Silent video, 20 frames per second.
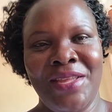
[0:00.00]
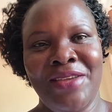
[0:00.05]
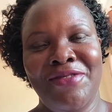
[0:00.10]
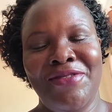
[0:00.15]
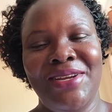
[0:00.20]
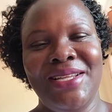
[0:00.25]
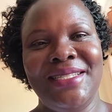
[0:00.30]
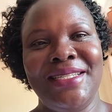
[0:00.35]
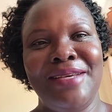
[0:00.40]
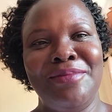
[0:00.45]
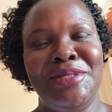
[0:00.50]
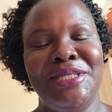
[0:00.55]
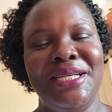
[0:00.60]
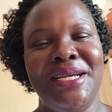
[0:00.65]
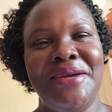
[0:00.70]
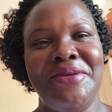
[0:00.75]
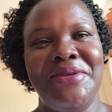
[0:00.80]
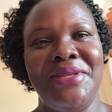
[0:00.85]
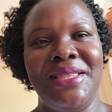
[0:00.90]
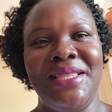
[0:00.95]
Friends, I'm
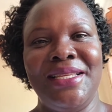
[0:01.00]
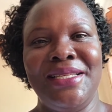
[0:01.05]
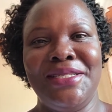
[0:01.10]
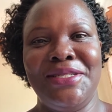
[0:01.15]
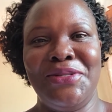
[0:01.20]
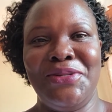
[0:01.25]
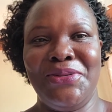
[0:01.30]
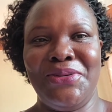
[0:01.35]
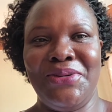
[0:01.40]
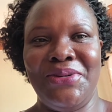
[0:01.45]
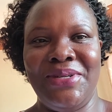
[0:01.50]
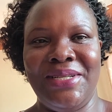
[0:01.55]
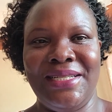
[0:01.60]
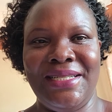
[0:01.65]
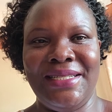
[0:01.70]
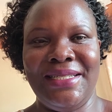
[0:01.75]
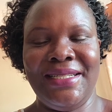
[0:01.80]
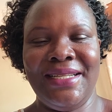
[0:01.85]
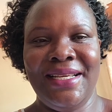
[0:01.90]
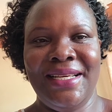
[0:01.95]
sharing these
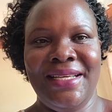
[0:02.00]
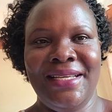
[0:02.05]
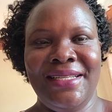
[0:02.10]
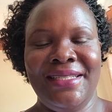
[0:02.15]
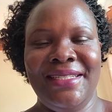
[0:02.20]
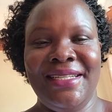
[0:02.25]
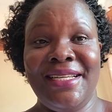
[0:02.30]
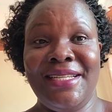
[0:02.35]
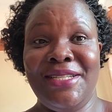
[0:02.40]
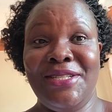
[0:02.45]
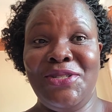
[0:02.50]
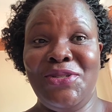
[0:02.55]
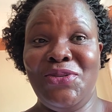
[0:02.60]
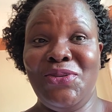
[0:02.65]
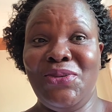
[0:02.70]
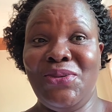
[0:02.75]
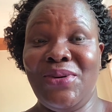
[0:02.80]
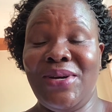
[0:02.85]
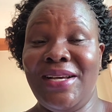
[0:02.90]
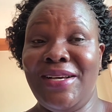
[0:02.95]
stories just
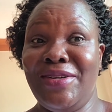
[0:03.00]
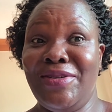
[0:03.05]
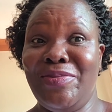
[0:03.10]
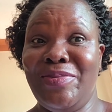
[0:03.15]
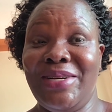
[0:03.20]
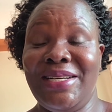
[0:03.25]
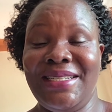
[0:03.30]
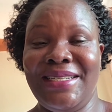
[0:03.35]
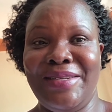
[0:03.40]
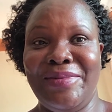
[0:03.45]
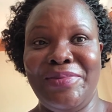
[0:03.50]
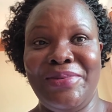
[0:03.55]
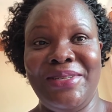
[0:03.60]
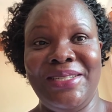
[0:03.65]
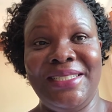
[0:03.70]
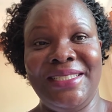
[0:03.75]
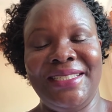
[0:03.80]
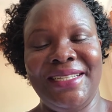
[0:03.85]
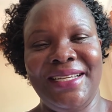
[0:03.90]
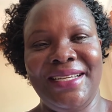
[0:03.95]
to help us
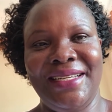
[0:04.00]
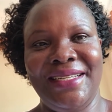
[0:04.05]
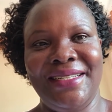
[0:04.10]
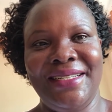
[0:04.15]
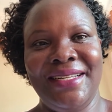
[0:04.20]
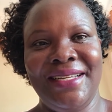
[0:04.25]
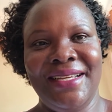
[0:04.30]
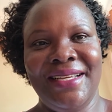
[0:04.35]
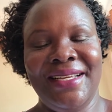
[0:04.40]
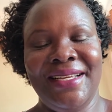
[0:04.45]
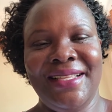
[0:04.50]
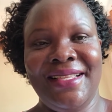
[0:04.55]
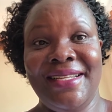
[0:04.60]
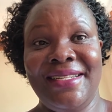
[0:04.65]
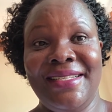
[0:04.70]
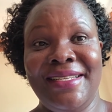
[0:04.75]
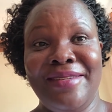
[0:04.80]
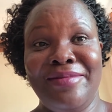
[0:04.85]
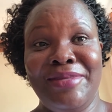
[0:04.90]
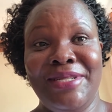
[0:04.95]
appreciate that
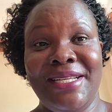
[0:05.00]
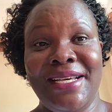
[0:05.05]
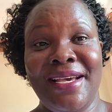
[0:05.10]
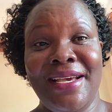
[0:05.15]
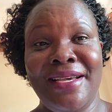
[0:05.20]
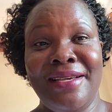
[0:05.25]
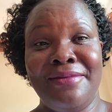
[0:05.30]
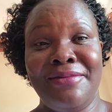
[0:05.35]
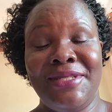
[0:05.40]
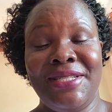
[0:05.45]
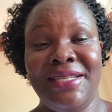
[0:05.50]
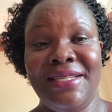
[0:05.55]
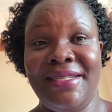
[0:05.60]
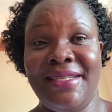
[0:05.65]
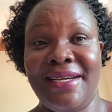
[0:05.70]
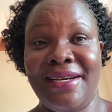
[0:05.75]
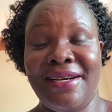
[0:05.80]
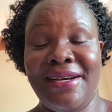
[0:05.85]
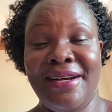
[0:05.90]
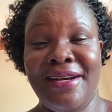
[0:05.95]
sometimes
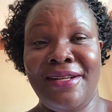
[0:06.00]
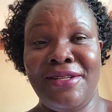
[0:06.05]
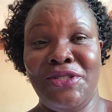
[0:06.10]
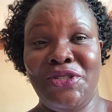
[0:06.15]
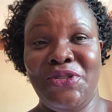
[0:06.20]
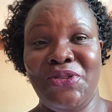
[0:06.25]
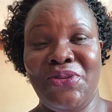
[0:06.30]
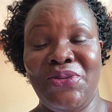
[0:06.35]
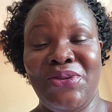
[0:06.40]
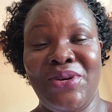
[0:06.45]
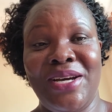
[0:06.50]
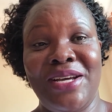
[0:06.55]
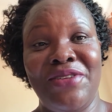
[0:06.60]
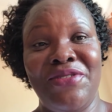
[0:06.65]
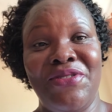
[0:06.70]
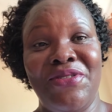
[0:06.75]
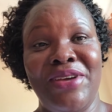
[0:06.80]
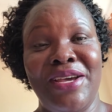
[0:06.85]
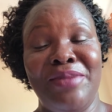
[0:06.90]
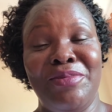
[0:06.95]
intercultural and
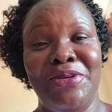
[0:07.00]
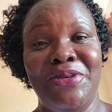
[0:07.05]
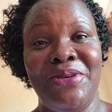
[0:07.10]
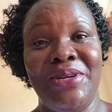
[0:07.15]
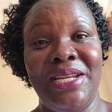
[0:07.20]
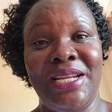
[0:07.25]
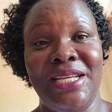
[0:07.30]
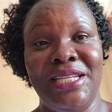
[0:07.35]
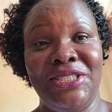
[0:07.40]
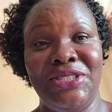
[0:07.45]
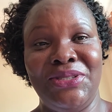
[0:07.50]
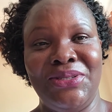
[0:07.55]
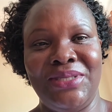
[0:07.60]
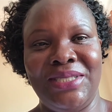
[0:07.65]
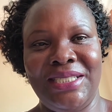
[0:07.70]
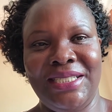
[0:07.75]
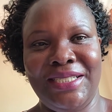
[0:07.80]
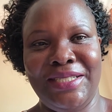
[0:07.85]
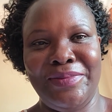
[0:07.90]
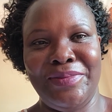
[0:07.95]
tribal
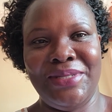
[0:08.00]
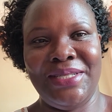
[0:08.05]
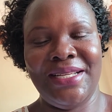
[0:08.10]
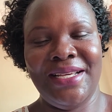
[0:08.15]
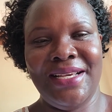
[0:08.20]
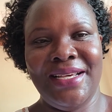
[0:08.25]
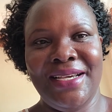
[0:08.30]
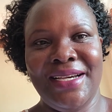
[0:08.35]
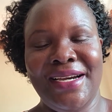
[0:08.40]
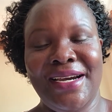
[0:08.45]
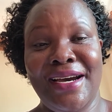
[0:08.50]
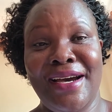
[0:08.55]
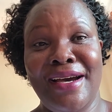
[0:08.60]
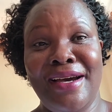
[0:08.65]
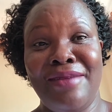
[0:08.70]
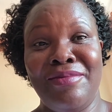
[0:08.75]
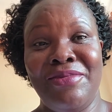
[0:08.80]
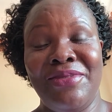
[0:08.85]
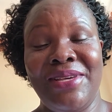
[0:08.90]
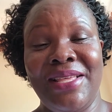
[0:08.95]
relationships
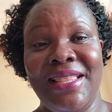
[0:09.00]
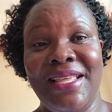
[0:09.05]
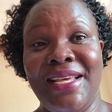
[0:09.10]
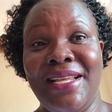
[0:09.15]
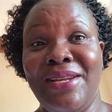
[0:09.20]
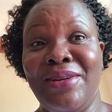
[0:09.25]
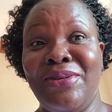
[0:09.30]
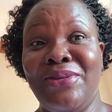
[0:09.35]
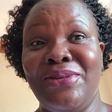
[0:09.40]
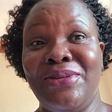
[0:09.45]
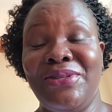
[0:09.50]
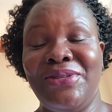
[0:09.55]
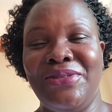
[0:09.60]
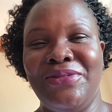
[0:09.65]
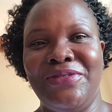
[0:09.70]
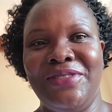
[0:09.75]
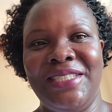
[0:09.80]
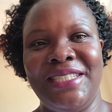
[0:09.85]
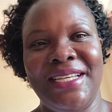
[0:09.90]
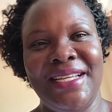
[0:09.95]
come with a lot
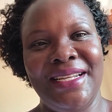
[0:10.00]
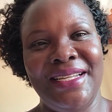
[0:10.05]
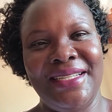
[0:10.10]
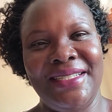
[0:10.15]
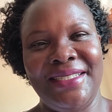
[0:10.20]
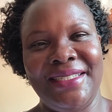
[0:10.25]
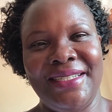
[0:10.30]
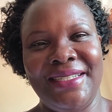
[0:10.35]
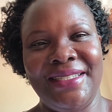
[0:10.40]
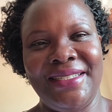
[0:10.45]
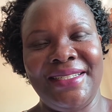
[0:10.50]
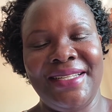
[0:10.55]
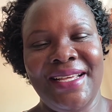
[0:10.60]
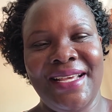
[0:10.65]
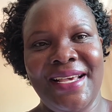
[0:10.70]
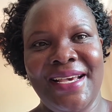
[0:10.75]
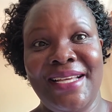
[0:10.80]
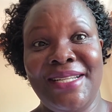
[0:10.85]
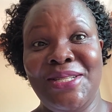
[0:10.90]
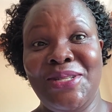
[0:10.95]
of challenges.
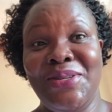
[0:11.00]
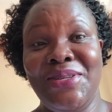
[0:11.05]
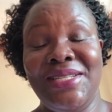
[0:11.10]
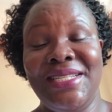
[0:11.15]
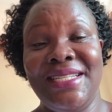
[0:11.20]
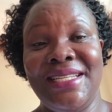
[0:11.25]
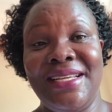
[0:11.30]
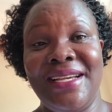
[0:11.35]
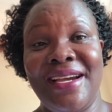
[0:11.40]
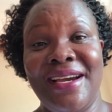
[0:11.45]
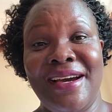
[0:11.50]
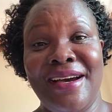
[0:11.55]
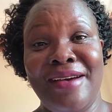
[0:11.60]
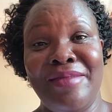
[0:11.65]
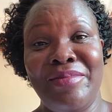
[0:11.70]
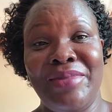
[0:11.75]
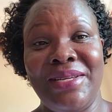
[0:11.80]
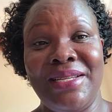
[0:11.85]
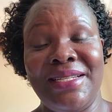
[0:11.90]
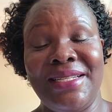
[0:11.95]
And so it's
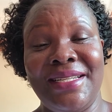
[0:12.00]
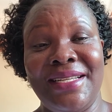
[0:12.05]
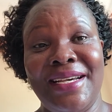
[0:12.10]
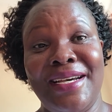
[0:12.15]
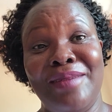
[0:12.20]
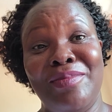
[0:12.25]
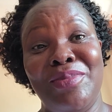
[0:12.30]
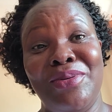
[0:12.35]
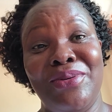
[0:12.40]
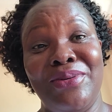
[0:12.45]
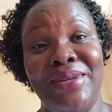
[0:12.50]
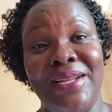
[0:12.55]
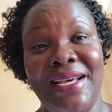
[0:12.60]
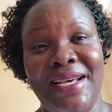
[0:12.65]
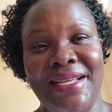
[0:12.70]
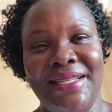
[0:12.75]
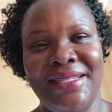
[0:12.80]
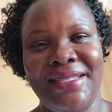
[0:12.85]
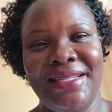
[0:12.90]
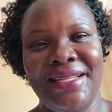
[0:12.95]
incumbent upon
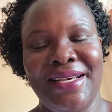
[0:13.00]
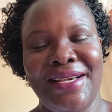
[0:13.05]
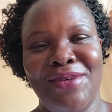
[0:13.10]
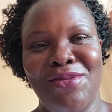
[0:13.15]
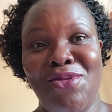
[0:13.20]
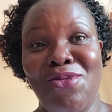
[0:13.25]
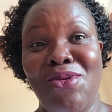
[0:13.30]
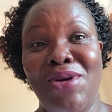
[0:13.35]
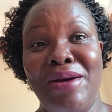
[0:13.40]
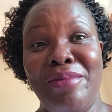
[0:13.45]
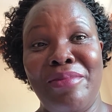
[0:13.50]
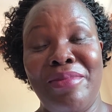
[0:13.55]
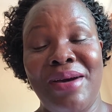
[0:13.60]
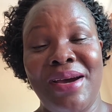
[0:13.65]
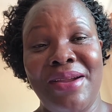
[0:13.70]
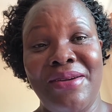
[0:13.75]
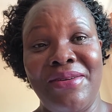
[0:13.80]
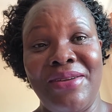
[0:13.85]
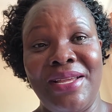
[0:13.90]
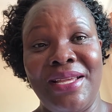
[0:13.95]
us who are
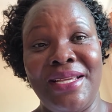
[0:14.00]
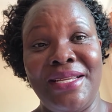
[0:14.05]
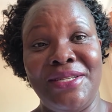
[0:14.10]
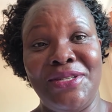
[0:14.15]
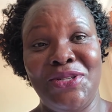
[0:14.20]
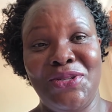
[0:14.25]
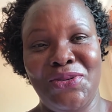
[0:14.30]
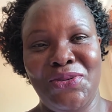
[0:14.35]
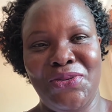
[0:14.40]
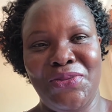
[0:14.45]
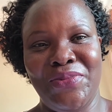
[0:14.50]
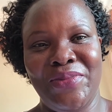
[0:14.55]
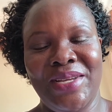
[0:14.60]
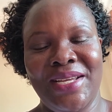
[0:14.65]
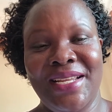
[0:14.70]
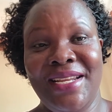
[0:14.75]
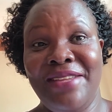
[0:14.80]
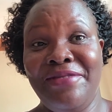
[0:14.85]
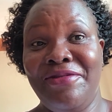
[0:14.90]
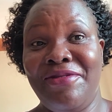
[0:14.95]
marrying into
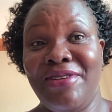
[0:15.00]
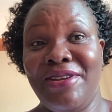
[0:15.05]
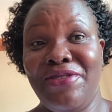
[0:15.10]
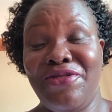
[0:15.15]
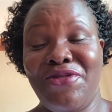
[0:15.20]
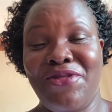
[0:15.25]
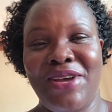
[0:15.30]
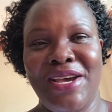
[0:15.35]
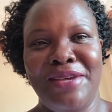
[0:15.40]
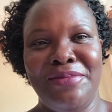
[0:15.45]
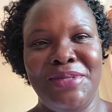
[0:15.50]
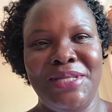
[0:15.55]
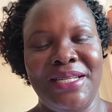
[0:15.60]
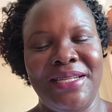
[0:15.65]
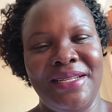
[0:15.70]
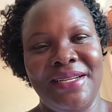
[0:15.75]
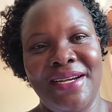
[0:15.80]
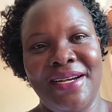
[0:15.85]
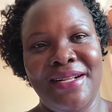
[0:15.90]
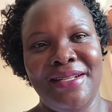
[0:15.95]
different tribes
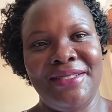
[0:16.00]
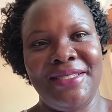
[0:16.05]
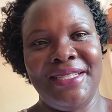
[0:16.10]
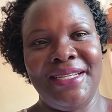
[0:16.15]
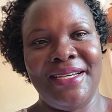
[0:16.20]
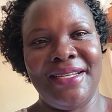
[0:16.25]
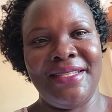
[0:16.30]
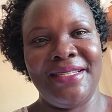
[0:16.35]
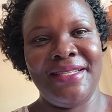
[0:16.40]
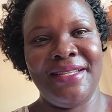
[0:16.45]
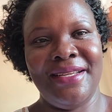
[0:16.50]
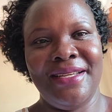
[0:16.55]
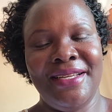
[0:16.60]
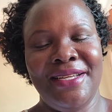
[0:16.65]
and cultures